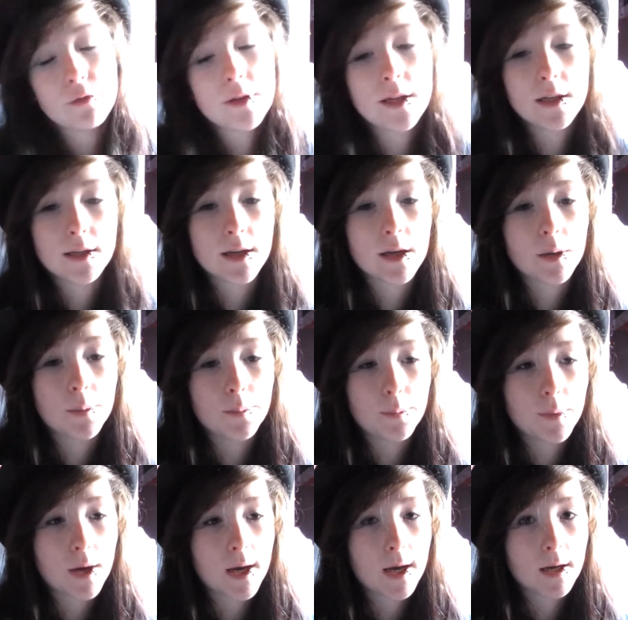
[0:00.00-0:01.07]
feed
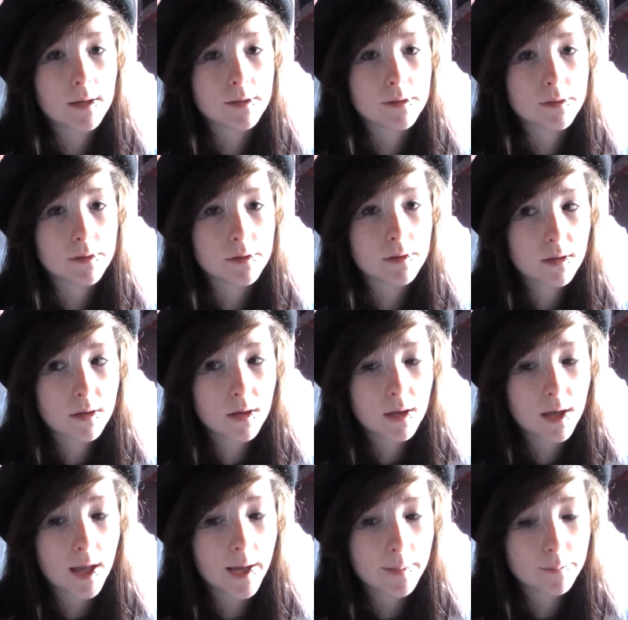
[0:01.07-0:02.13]
him and
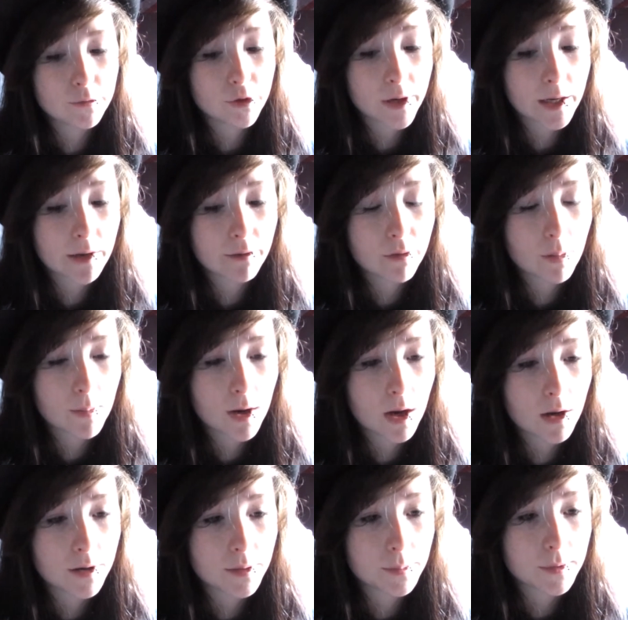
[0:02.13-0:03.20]
let him drink from our
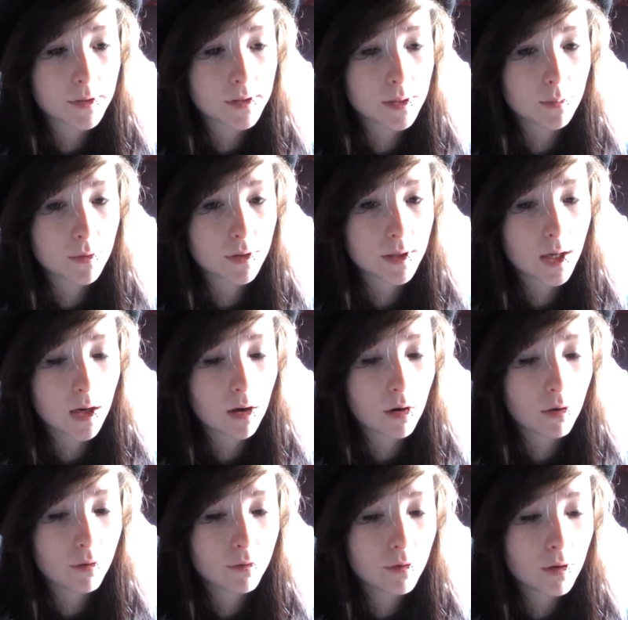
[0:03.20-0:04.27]
hand because he wouldn't get up.